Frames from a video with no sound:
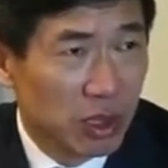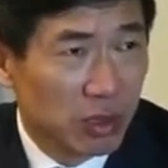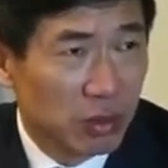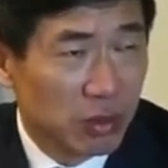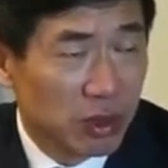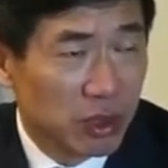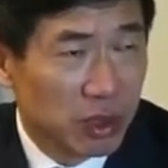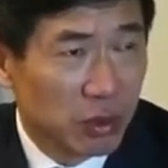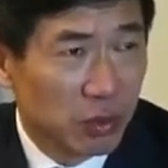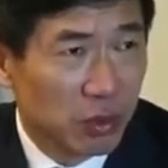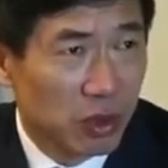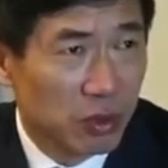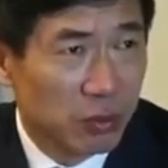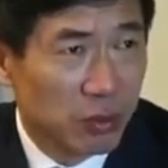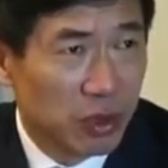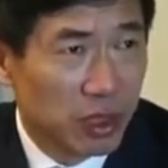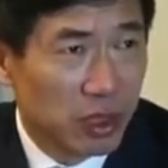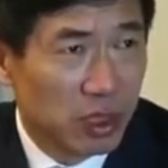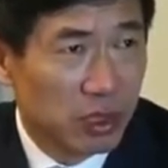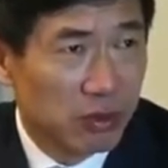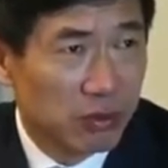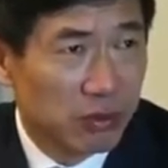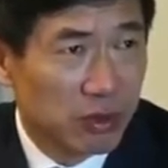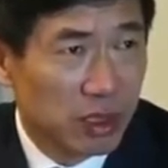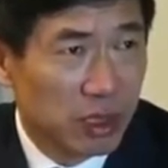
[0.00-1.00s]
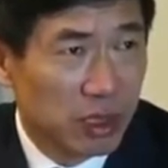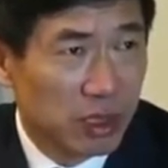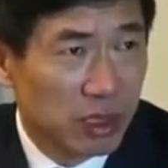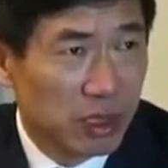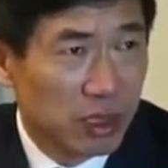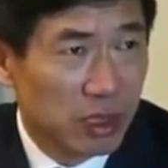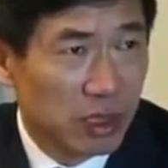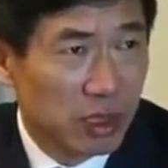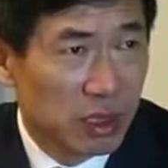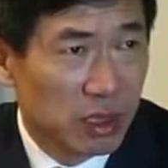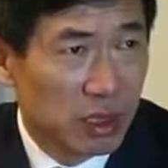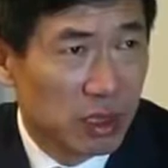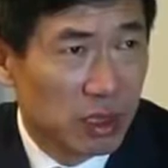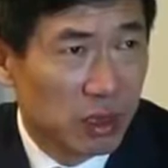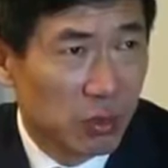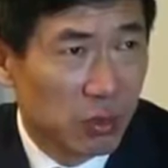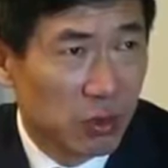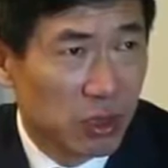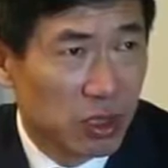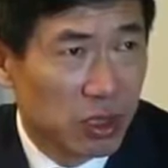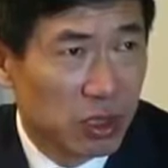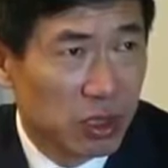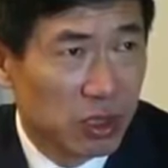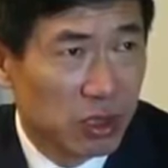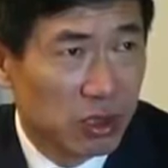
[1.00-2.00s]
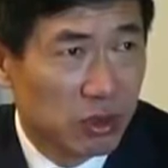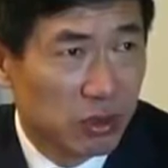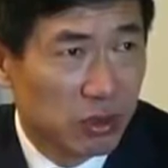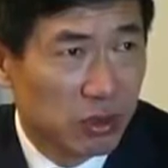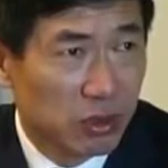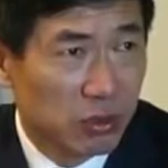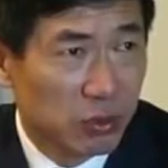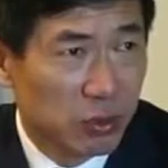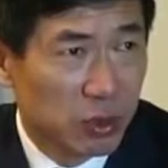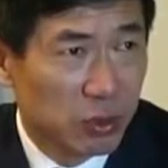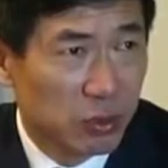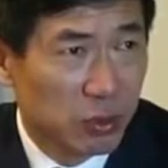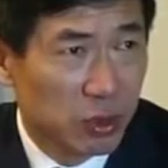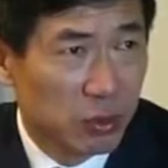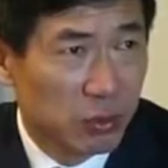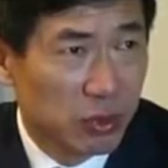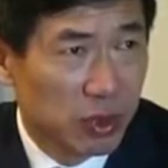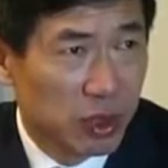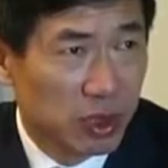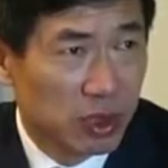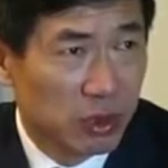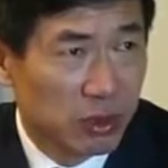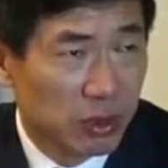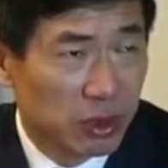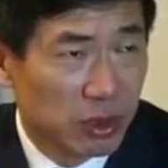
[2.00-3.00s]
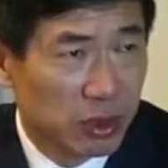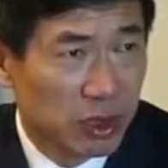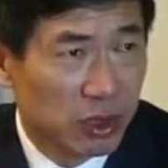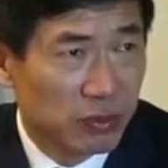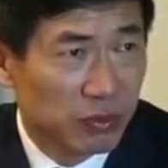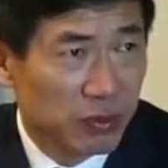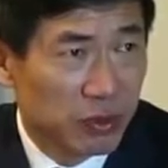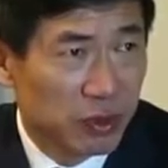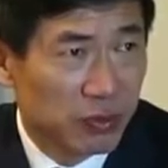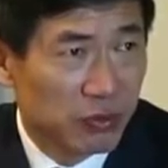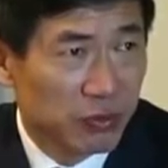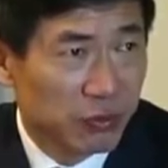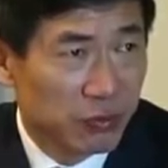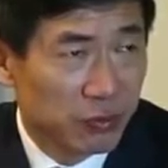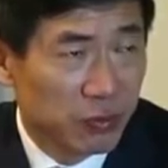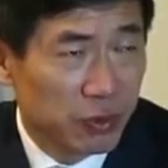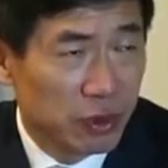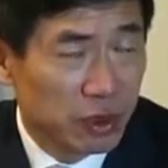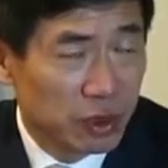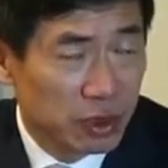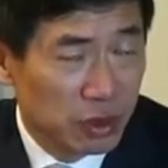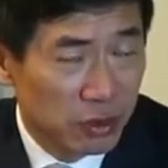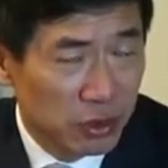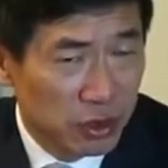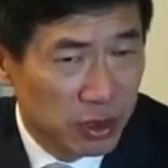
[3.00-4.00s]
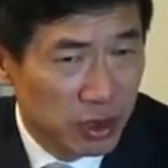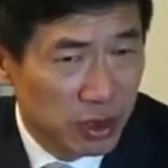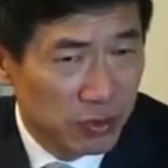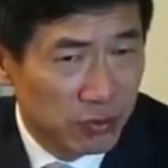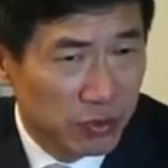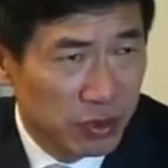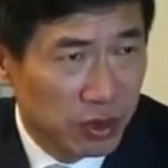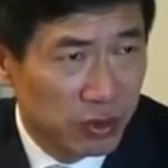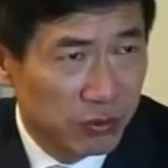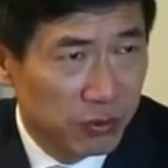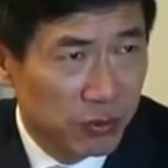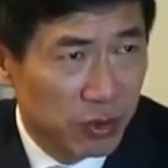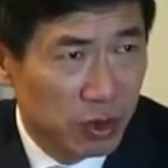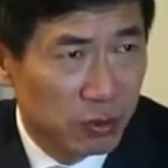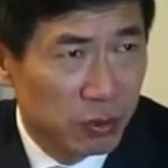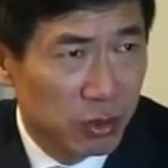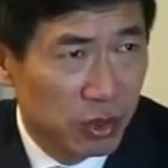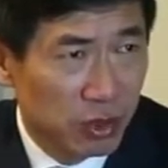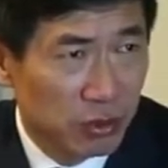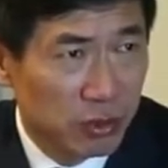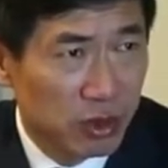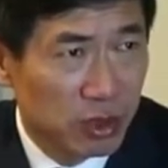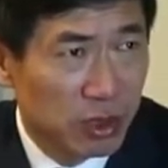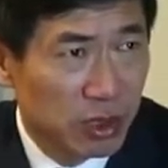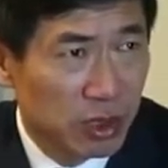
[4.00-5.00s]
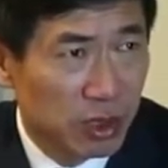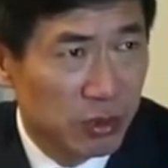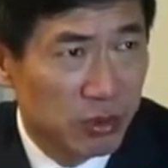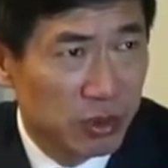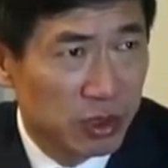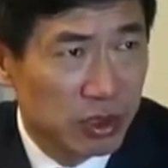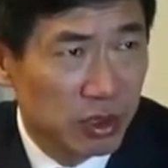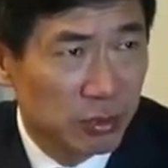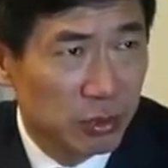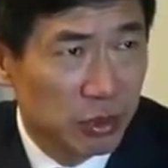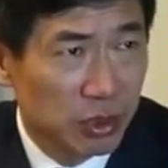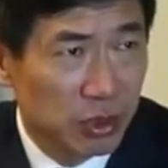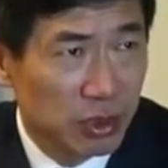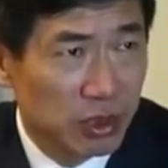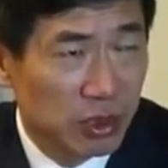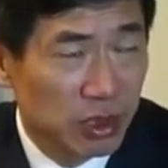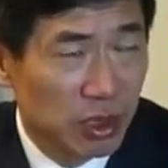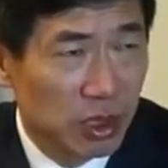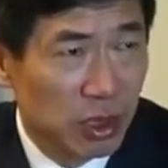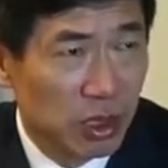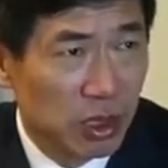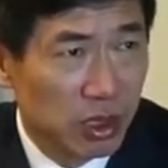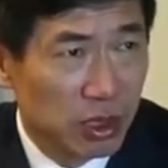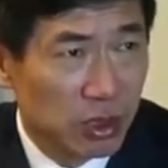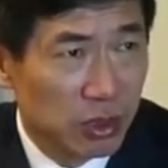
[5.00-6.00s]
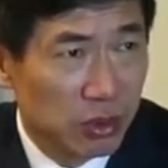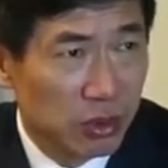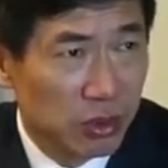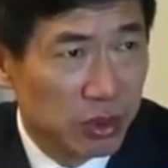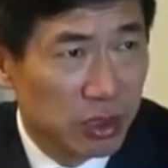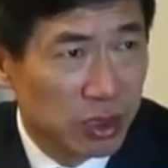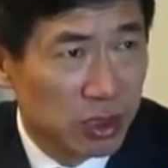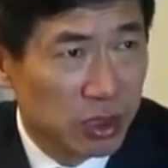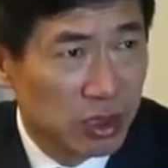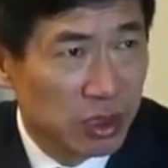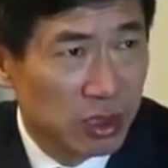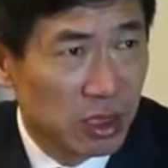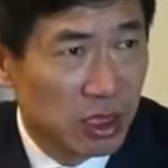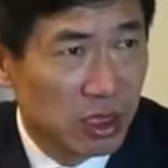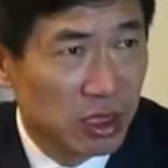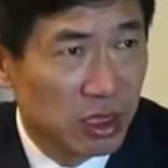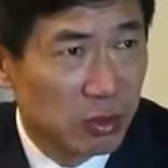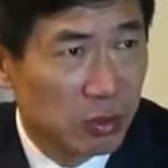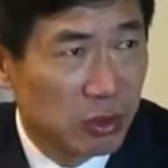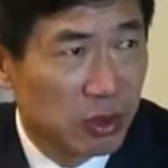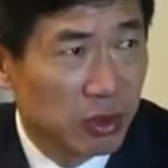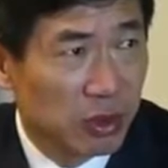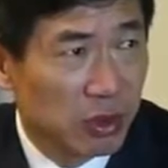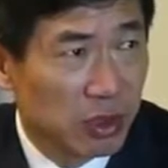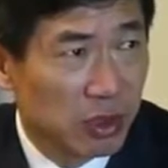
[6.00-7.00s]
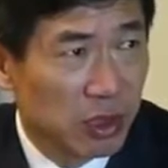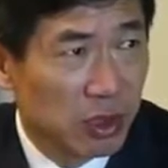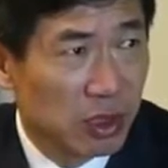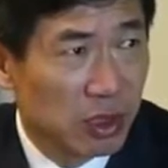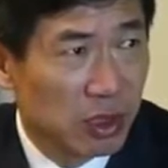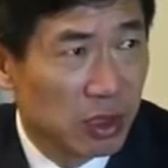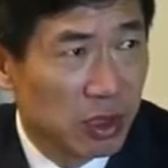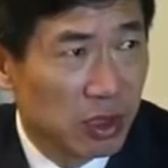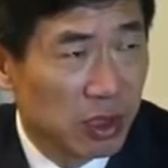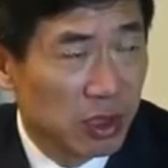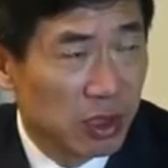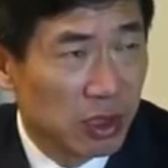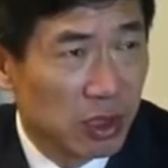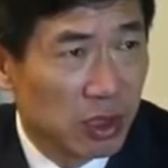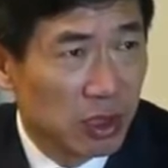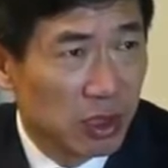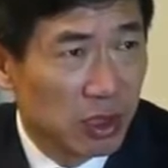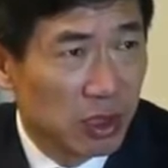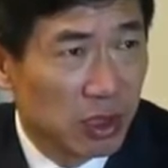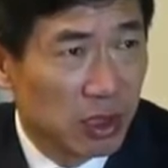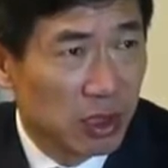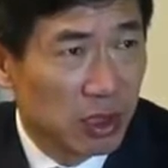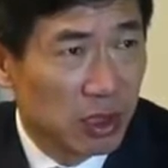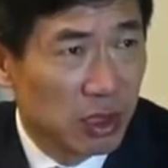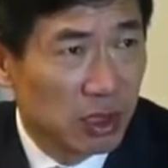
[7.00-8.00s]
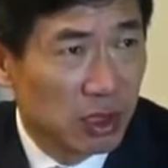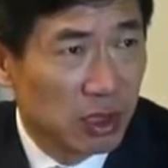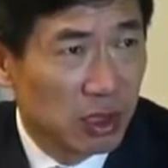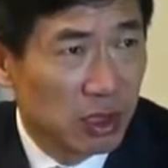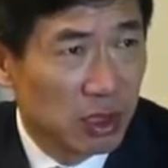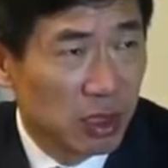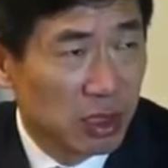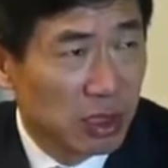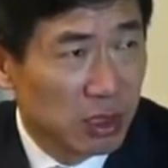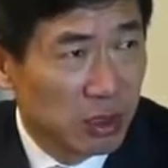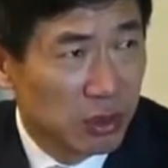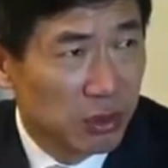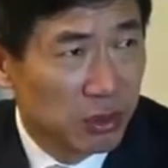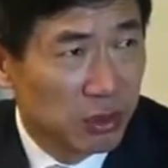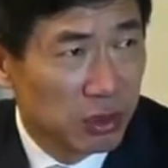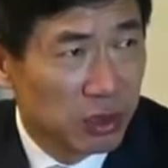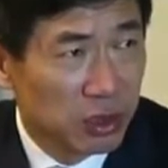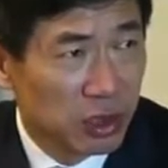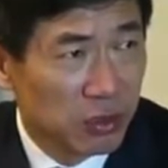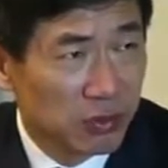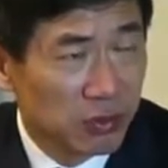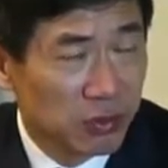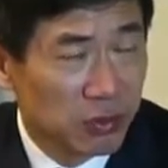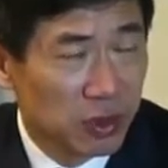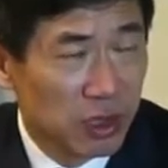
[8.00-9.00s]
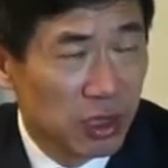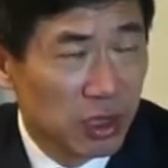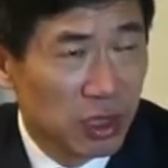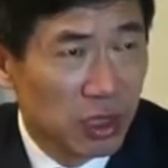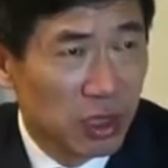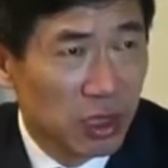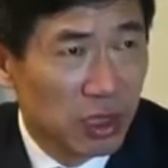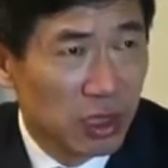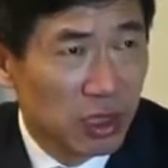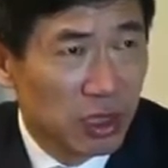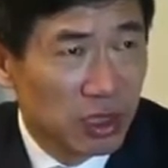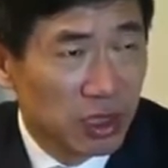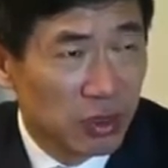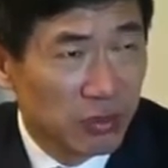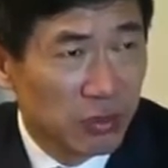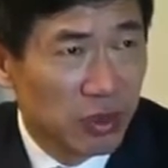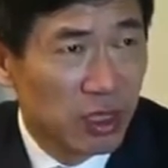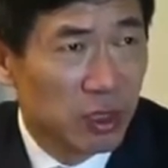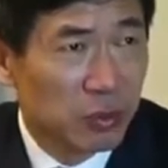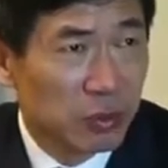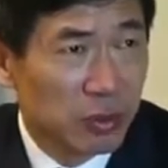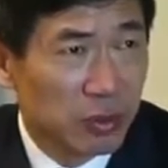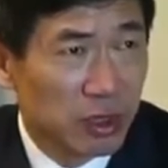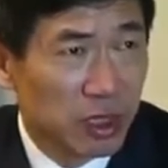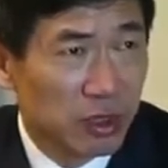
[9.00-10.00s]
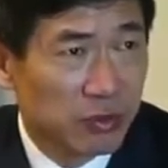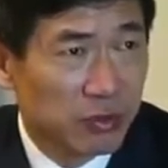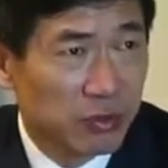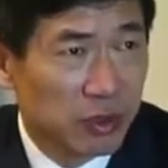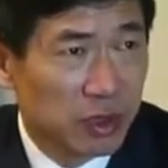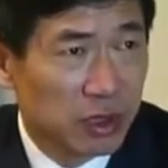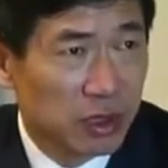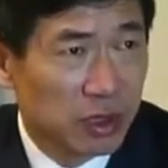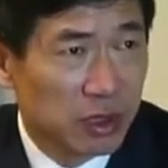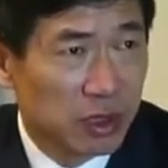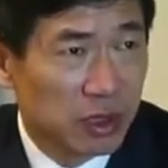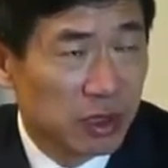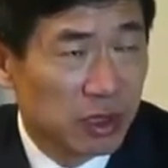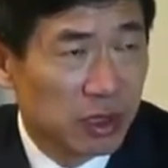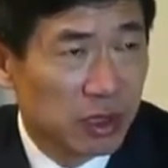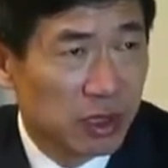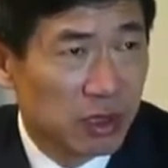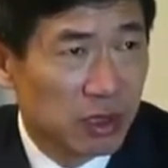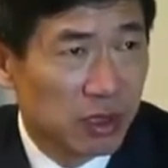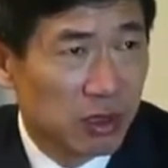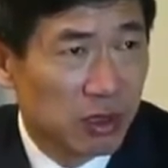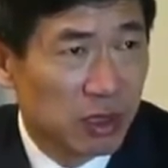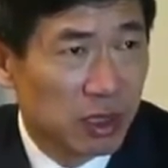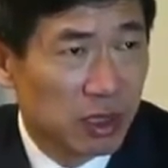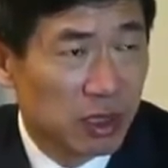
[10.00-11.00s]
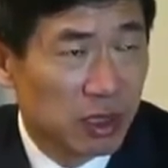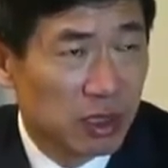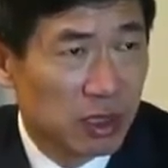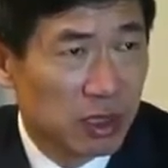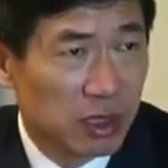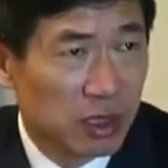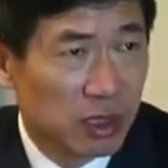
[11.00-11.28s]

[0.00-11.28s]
but we believe that we needed to be prepared to shift from humanitarian support to sustainable and inclusive development effort, so that